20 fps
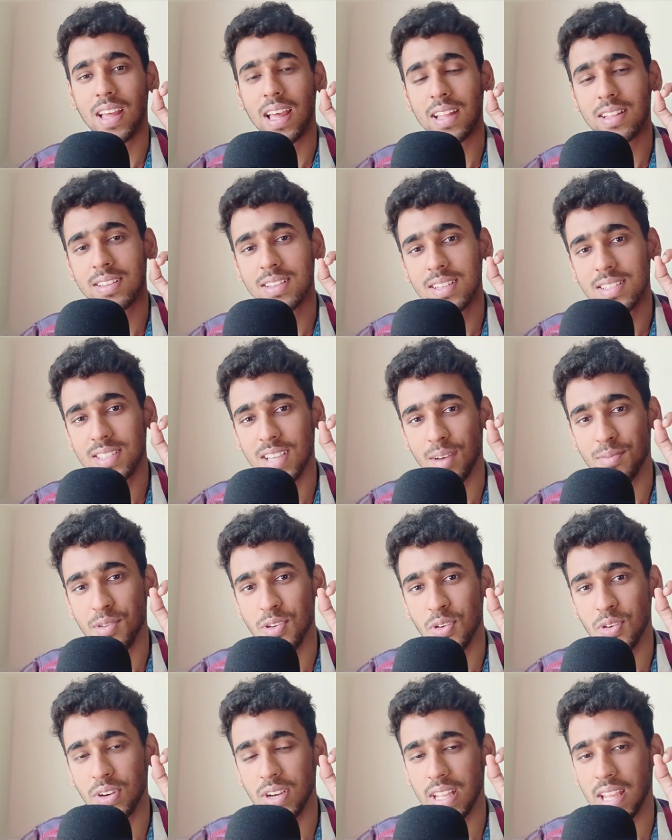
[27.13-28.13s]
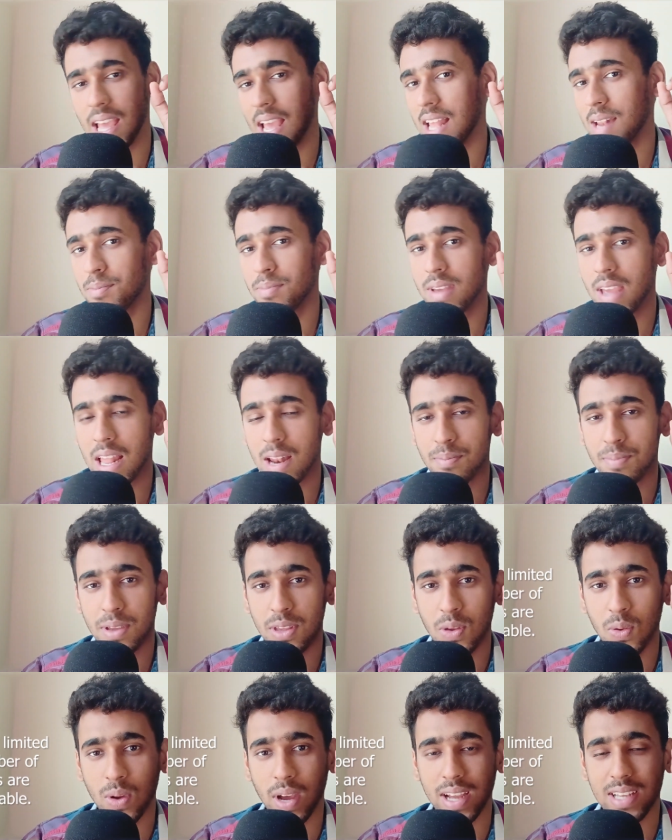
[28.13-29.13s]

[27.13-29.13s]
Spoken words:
In this community, I'll be helping you